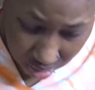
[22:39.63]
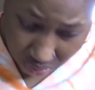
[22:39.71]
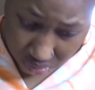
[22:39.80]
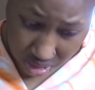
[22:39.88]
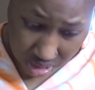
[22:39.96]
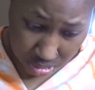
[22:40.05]

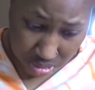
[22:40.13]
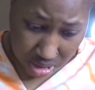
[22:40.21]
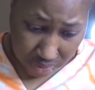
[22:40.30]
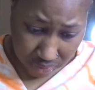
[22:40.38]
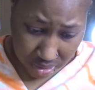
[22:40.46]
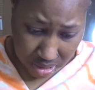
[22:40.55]
When I
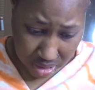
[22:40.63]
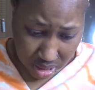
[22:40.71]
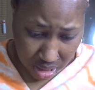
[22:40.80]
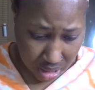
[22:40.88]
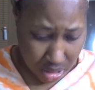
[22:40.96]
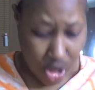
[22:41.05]
specifically
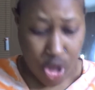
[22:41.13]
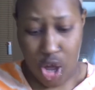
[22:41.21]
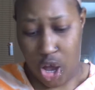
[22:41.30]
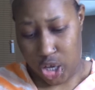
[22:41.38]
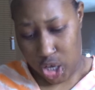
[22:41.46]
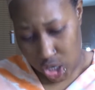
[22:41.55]
said,
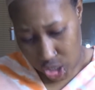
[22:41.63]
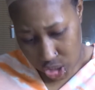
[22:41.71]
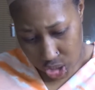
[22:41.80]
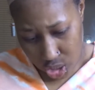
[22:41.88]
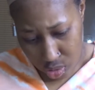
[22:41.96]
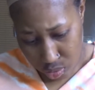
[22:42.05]
I can't
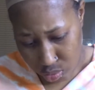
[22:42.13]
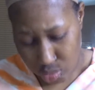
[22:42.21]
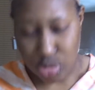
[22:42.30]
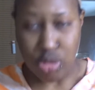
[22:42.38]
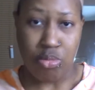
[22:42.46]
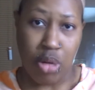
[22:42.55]
sew,
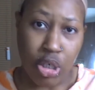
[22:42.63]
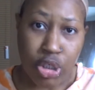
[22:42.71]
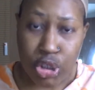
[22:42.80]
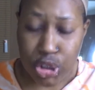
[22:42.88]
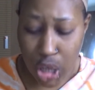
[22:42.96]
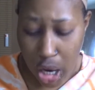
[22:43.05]
so make
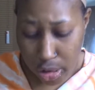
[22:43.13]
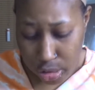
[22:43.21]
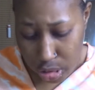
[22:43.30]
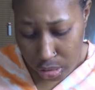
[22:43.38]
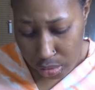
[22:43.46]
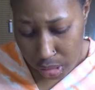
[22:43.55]
sure y'all
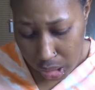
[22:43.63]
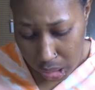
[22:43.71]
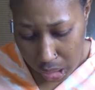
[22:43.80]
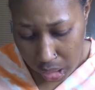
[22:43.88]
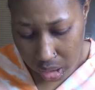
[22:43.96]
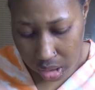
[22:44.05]
sew it
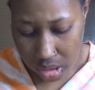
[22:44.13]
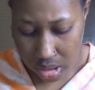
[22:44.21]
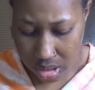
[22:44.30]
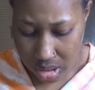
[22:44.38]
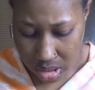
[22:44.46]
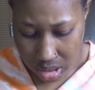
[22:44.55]
in.
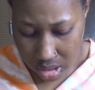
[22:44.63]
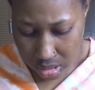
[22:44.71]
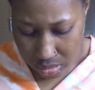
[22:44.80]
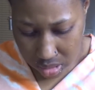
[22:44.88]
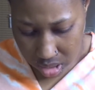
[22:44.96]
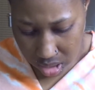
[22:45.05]

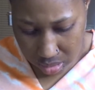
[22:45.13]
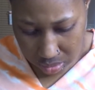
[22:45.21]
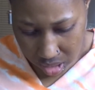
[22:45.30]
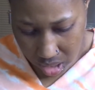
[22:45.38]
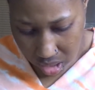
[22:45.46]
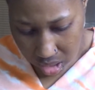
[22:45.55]
Damn, I
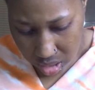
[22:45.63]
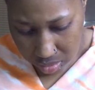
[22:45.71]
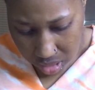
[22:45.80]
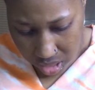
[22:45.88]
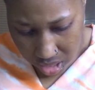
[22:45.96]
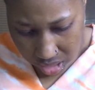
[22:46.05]
got to go
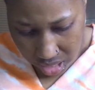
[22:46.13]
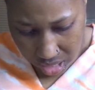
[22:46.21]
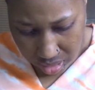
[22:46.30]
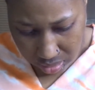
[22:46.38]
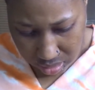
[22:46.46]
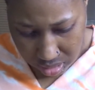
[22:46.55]
behind
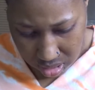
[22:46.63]
y'all.